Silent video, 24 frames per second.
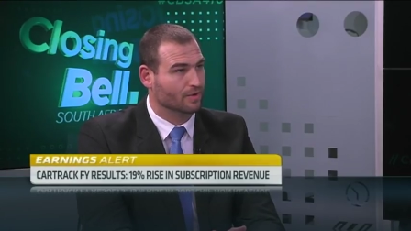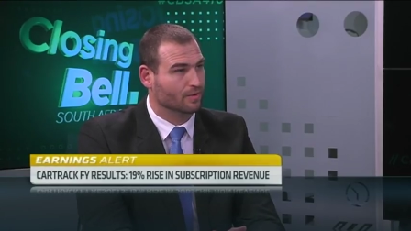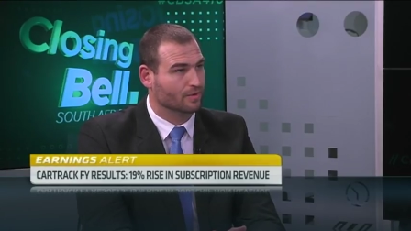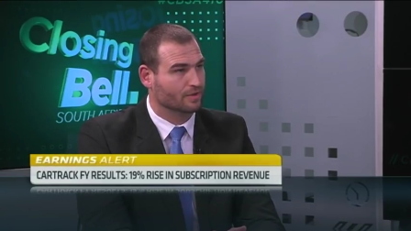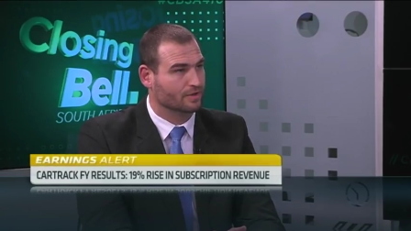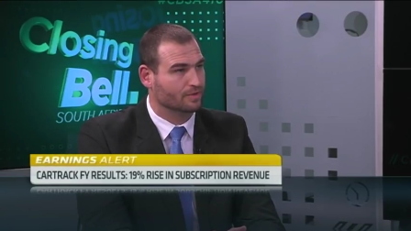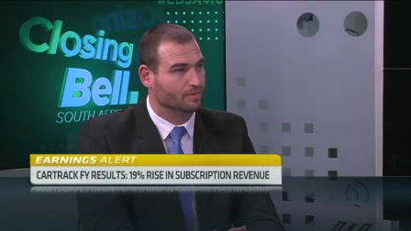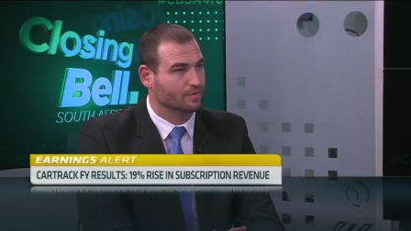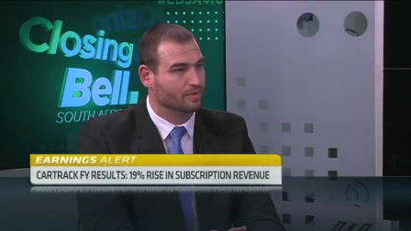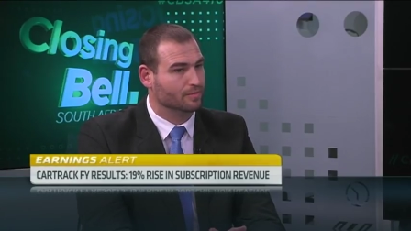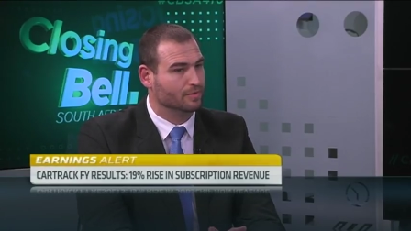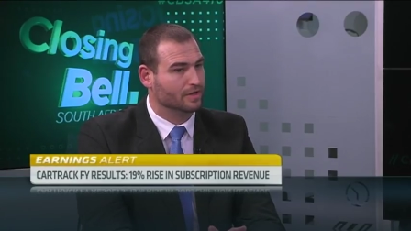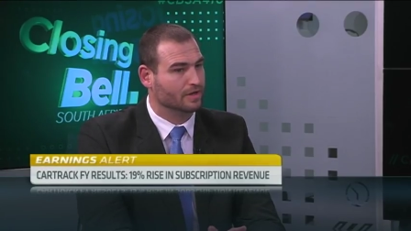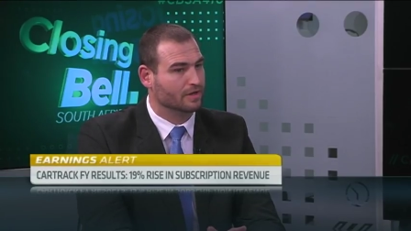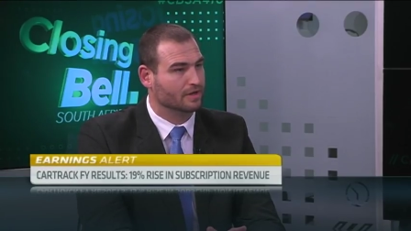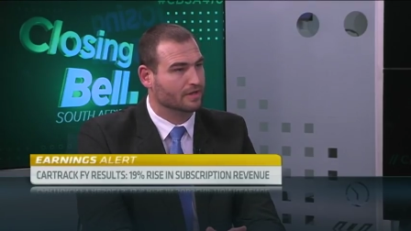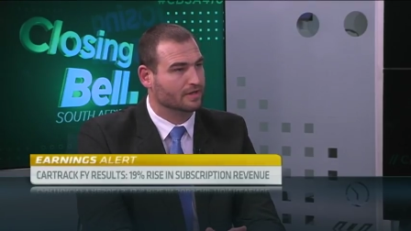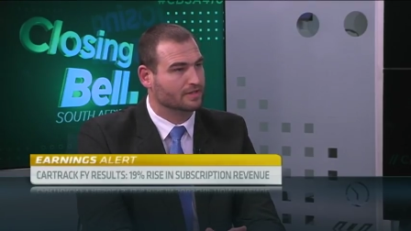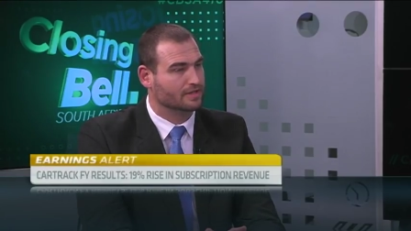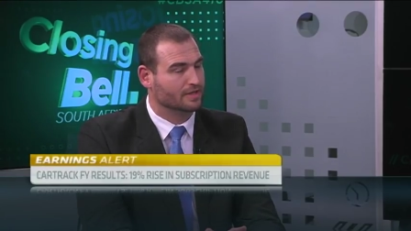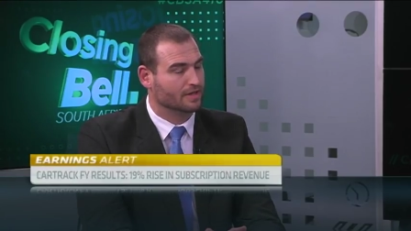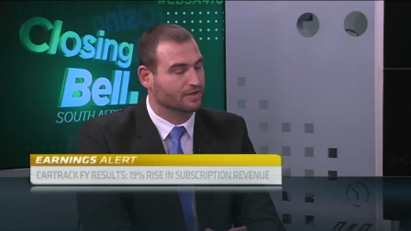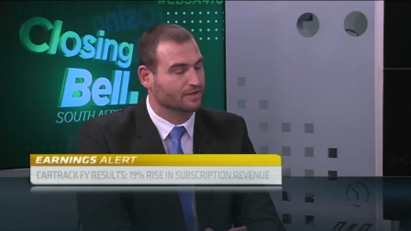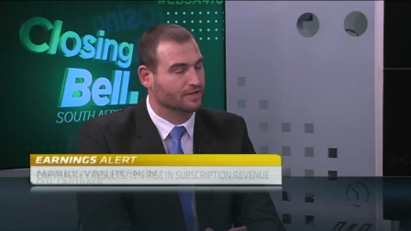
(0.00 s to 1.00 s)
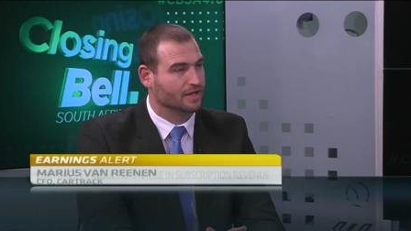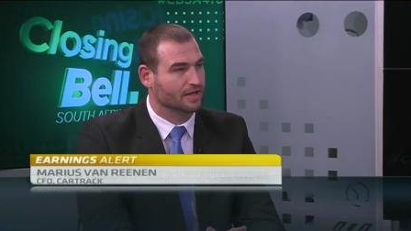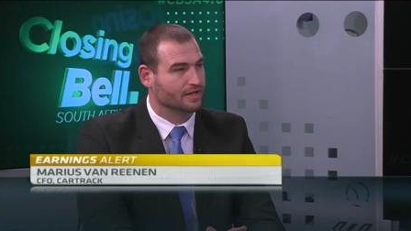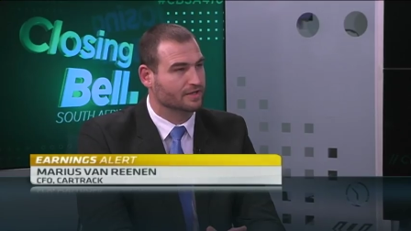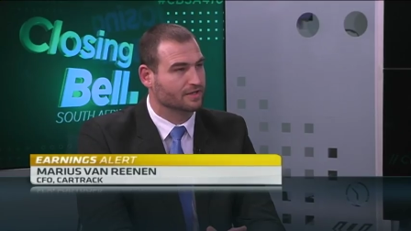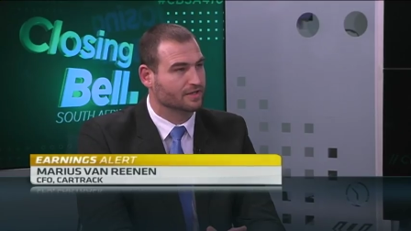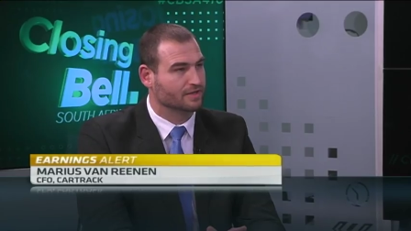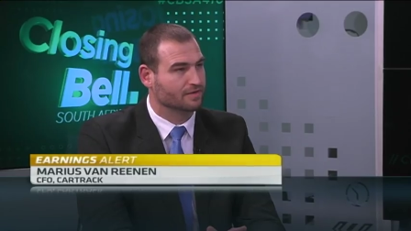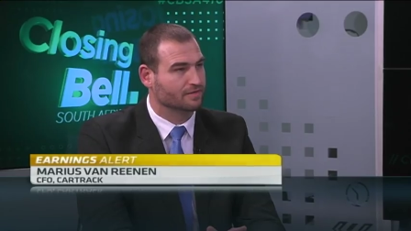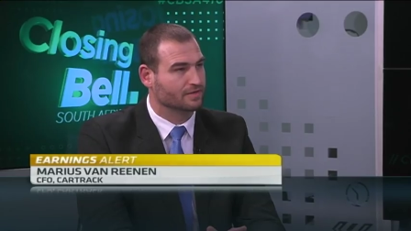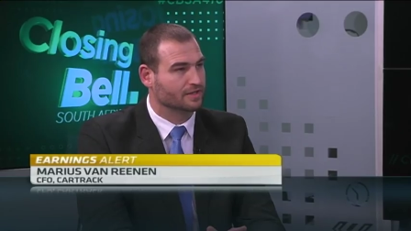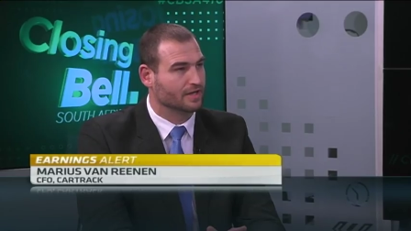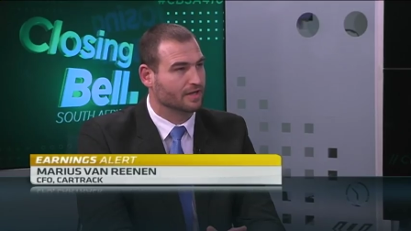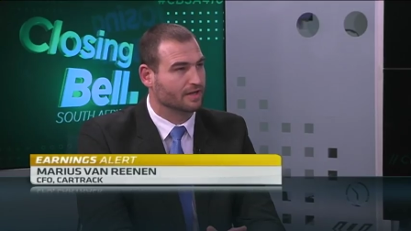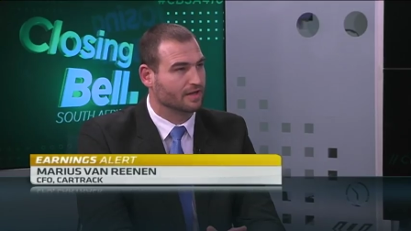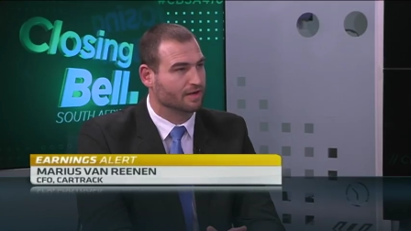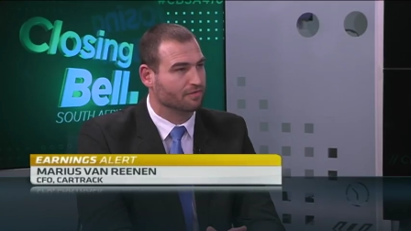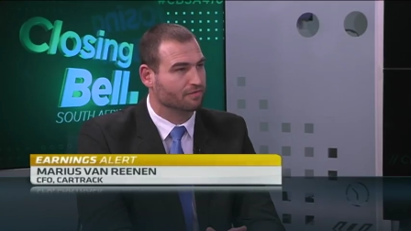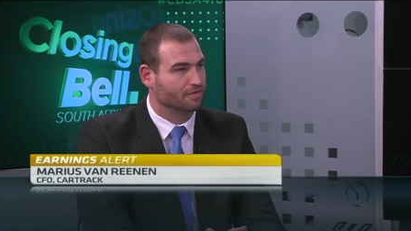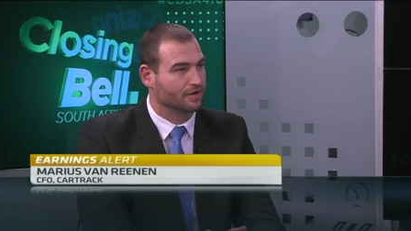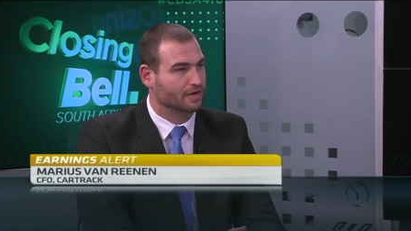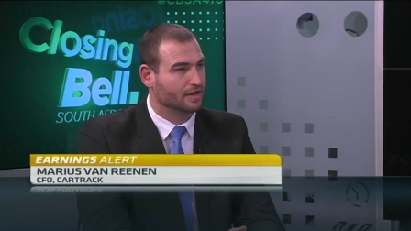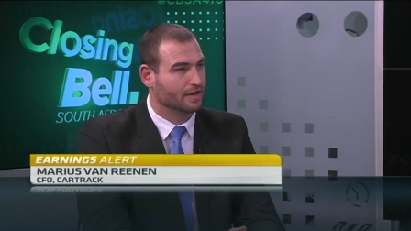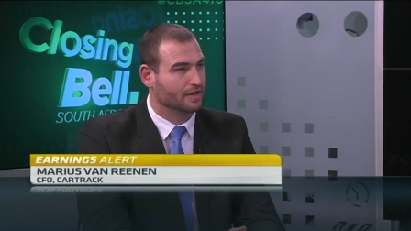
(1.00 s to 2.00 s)
Automobile Association of South
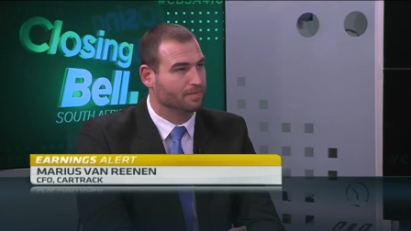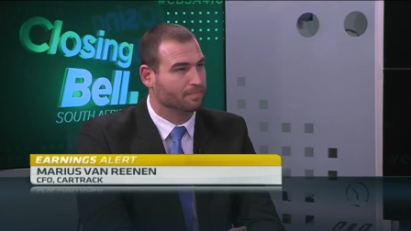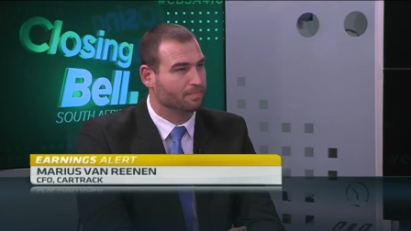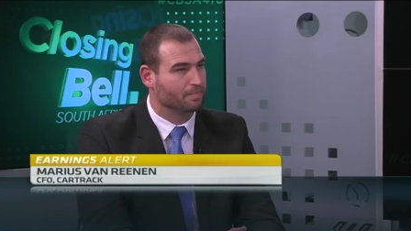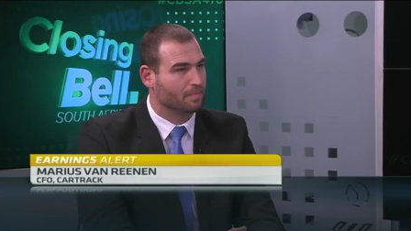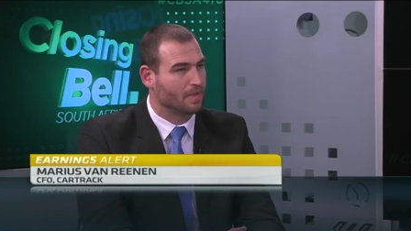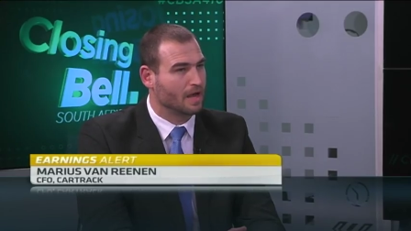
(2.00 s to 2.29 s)
Africa.